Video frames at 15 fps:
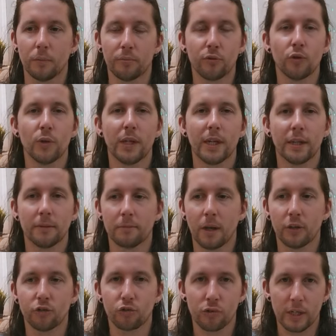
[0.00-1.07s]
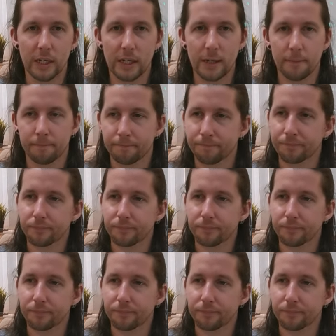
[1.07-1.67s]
pruning a tree.